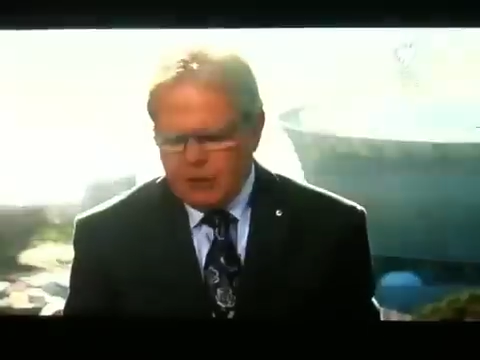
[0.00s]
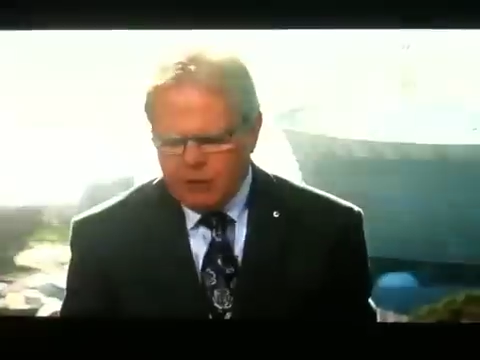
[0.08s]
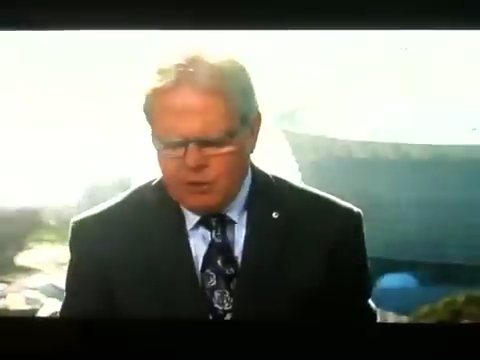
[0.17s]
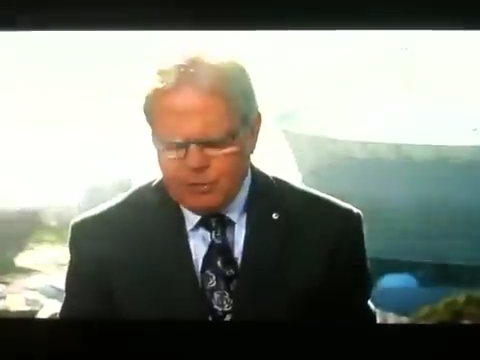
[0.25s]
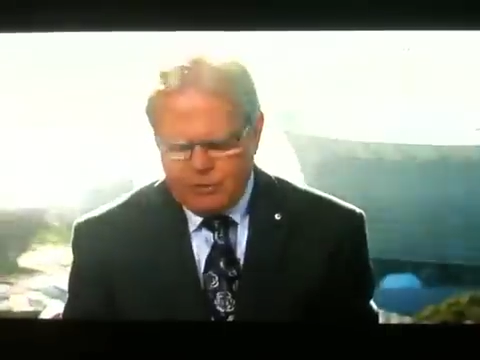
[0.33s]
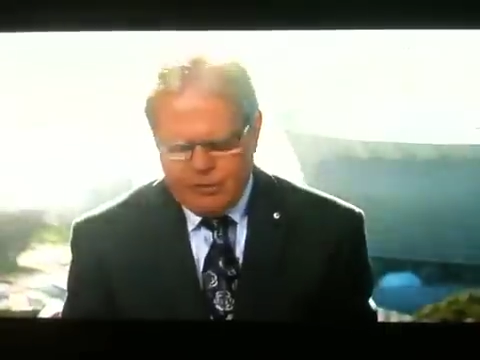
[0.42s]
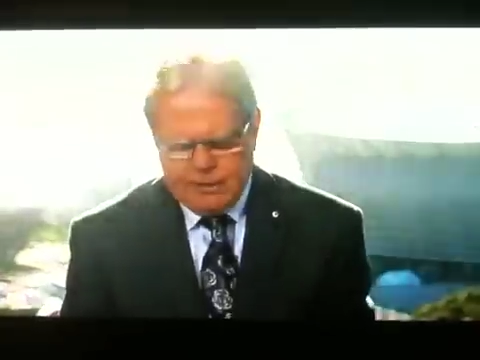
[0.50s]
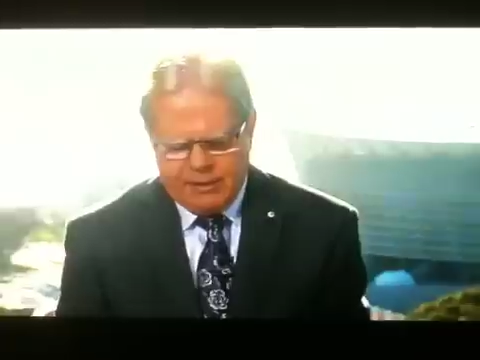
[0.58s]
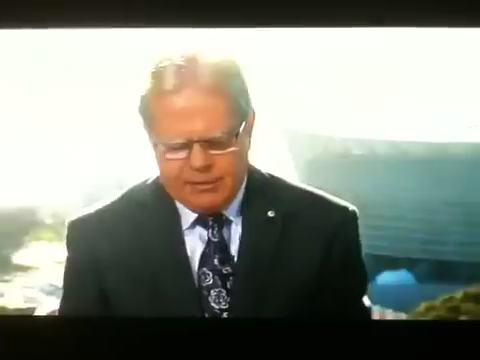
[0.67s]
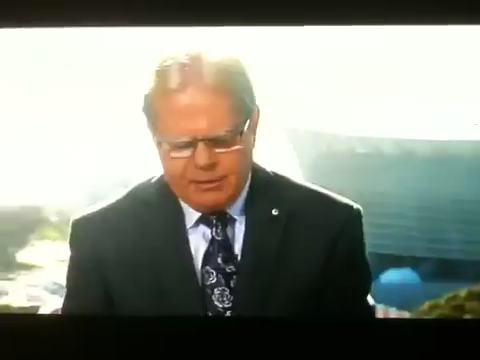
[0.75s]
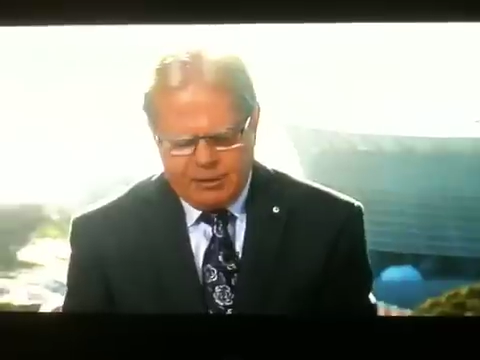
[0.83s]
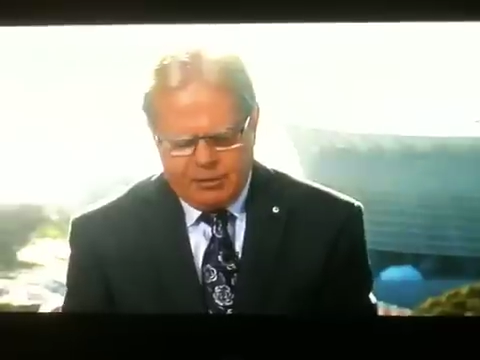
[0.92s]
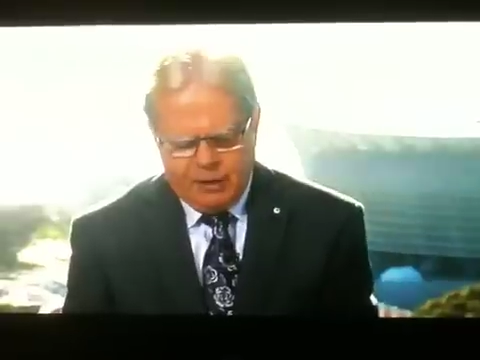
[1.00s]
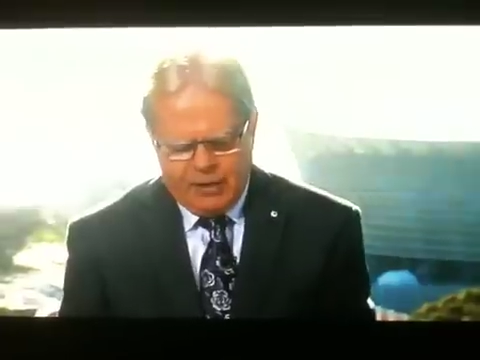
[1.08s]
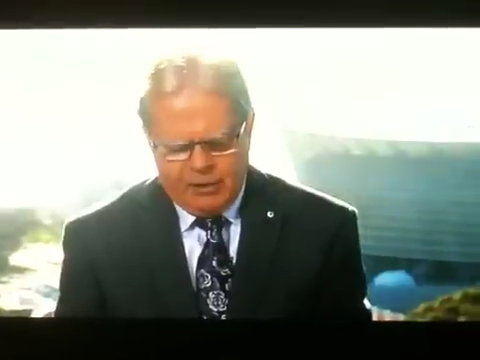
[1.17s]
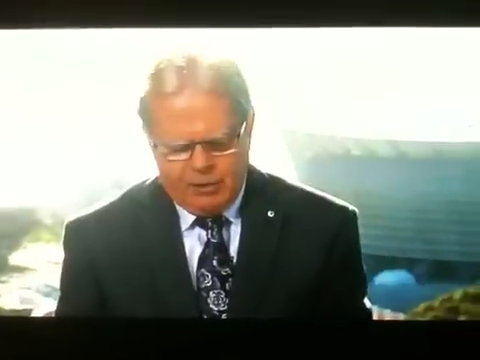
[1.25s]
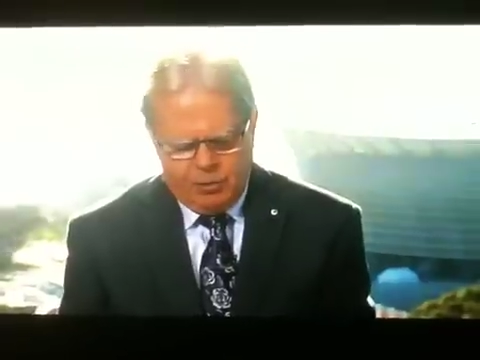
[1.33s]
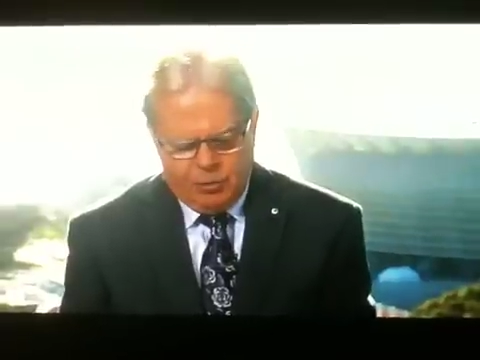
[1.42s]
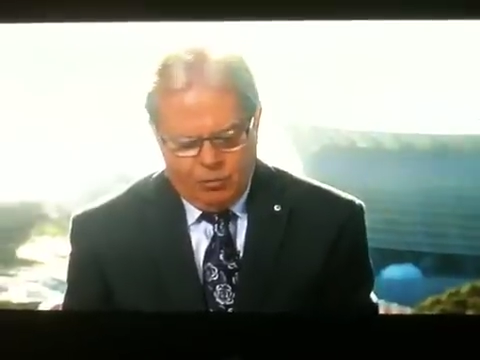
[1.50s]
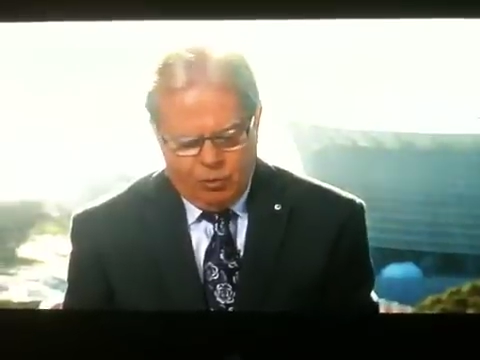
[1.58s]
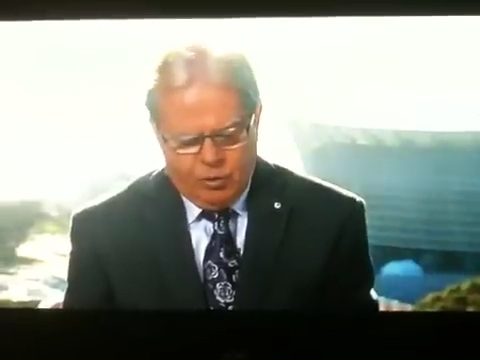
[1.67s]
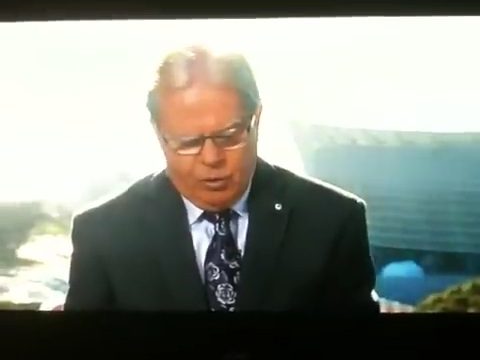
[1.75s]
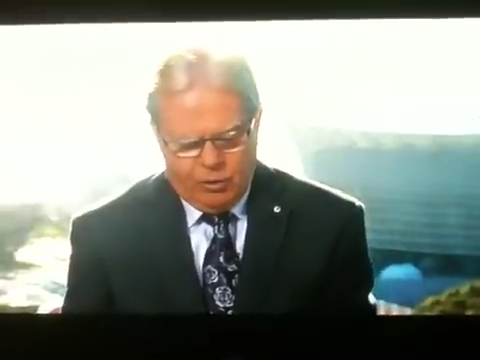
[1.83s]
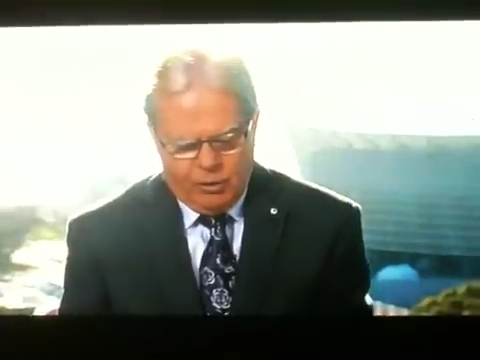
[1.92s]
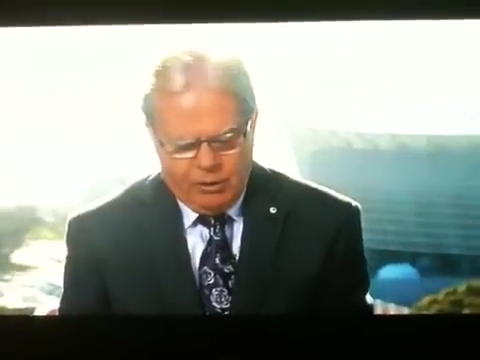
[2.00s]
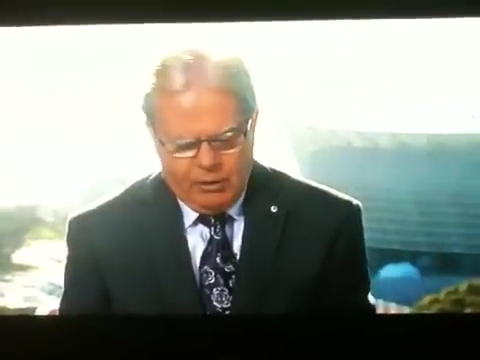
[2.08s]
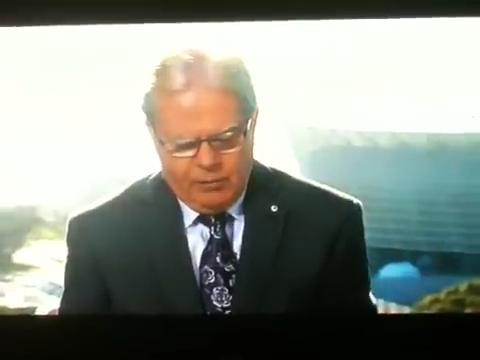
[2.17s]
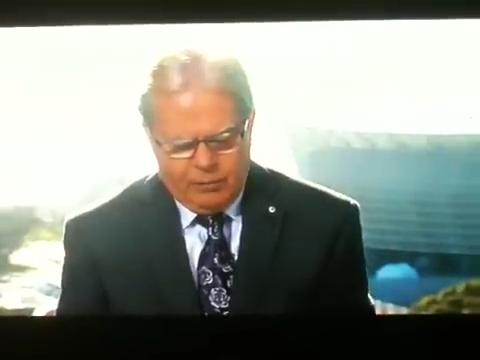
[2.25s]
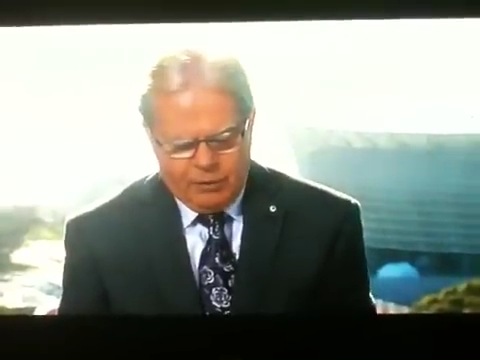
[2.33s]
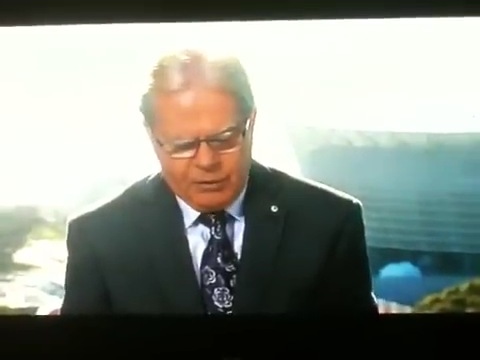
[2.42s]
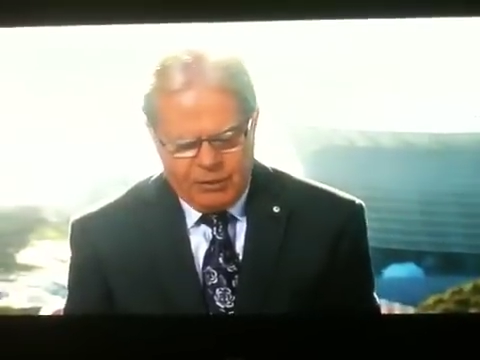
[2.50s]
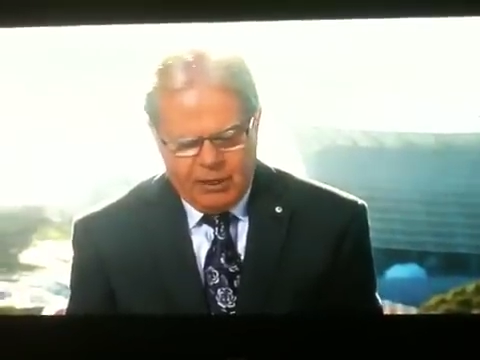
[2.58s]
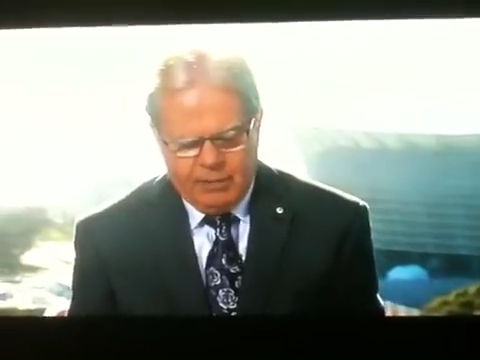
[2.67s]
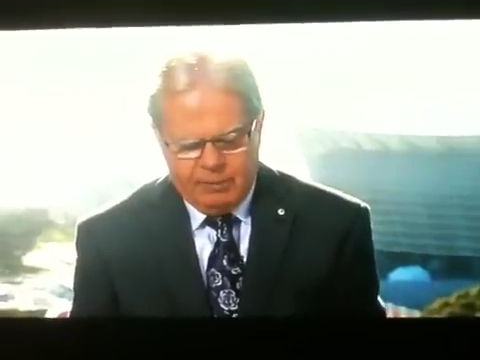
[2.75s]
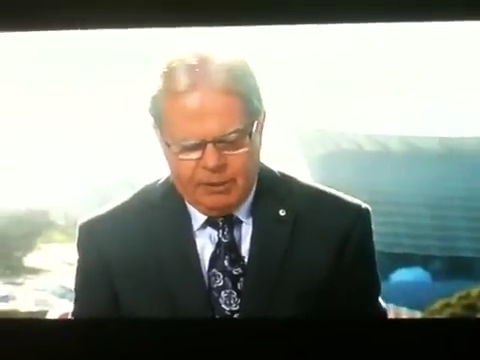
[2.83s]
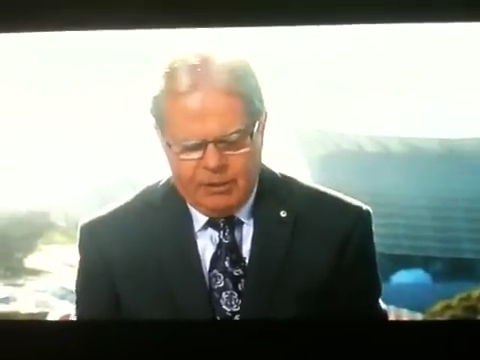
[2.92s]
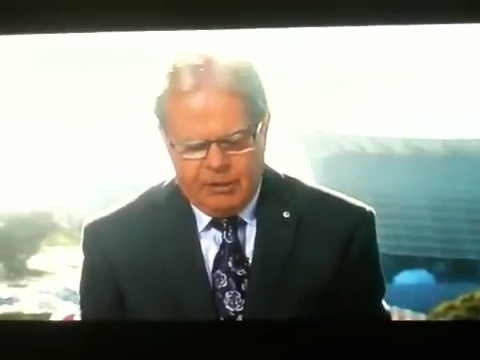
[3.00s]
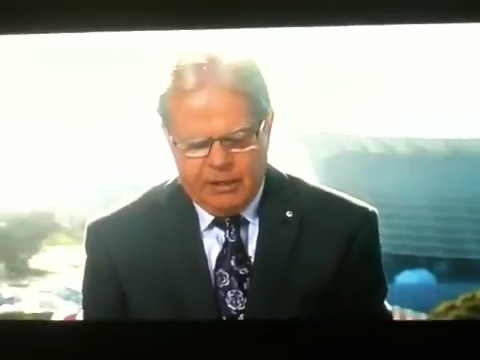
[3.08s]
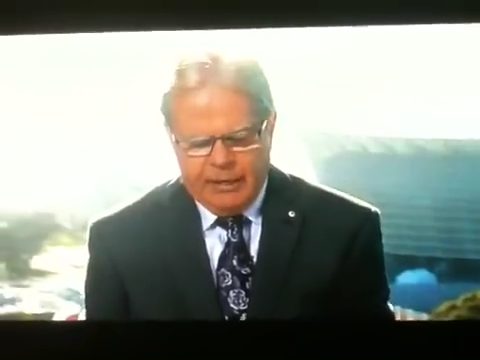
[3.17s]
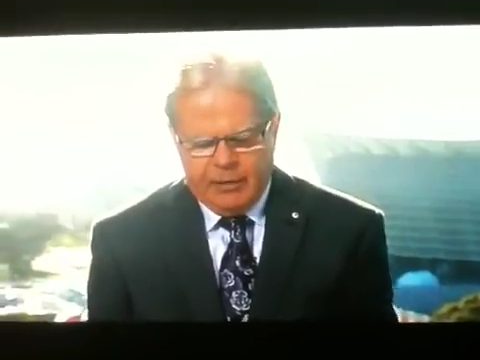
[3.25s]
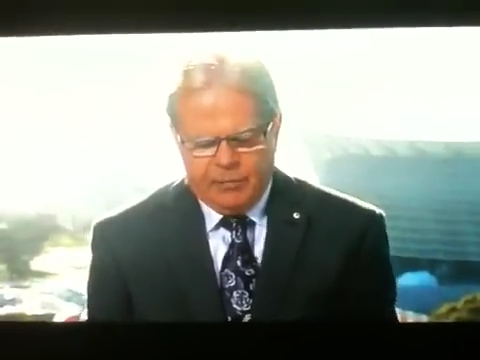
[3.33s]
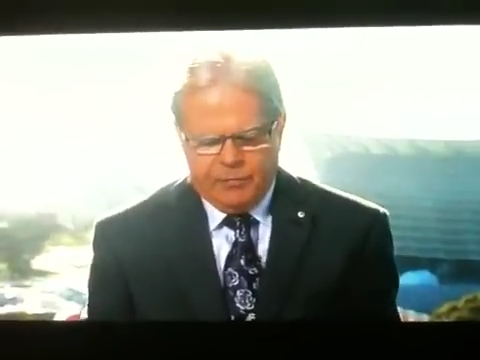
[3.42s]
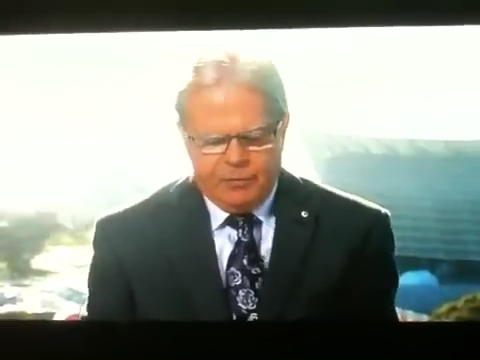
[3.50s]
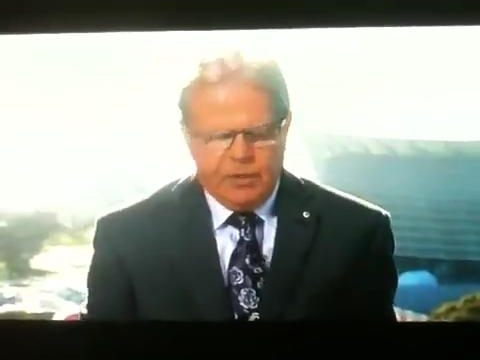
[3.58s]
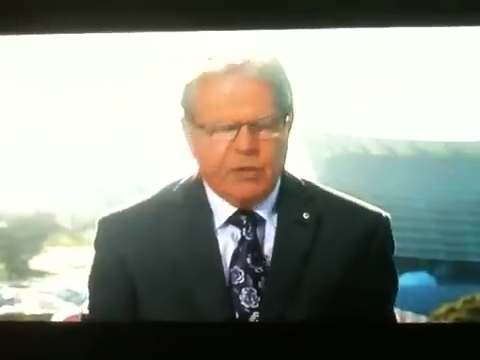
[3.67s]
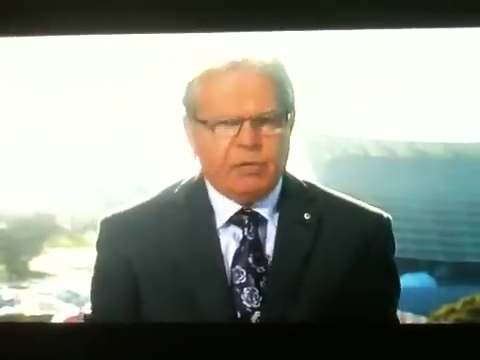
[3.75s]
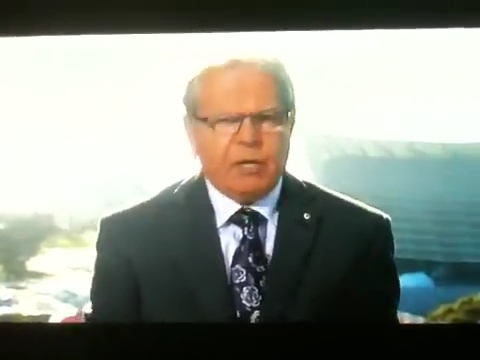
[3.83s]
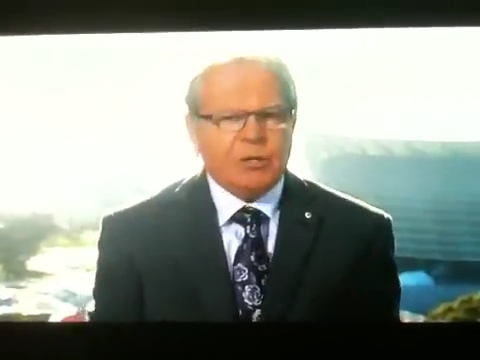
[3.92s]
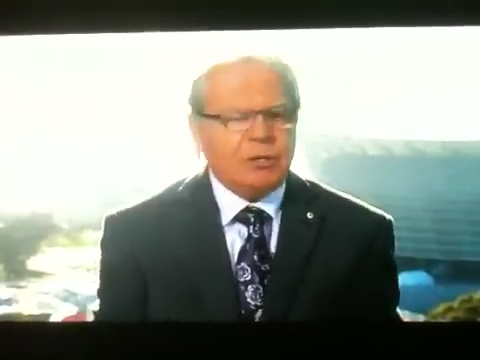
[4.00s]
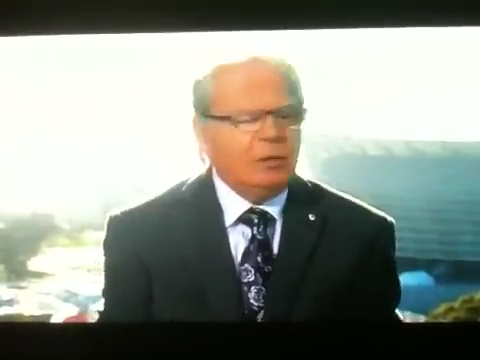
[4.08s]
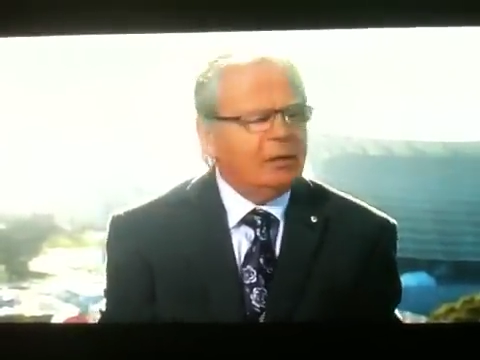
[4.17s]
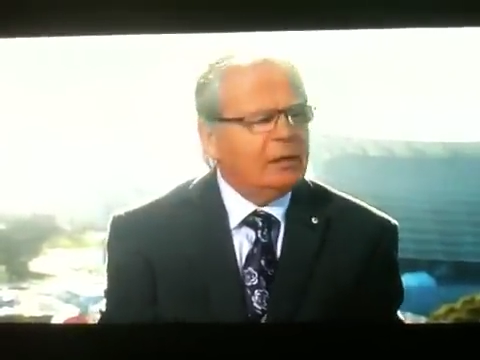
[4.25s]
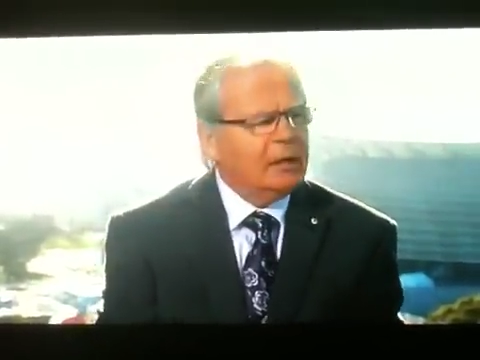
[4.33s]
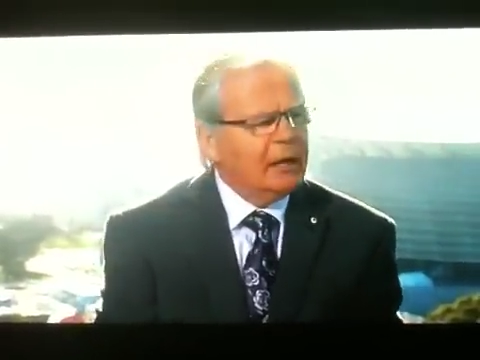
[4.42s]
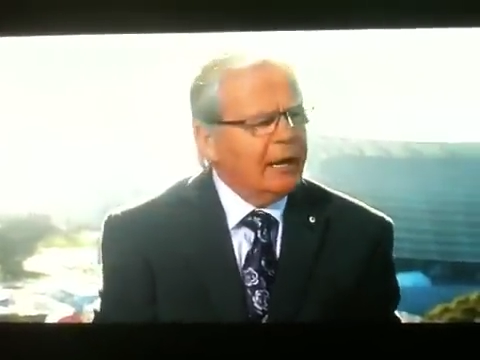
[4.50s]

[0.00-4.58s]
Craig Johnston, that Craig, you were for a time the head of innovation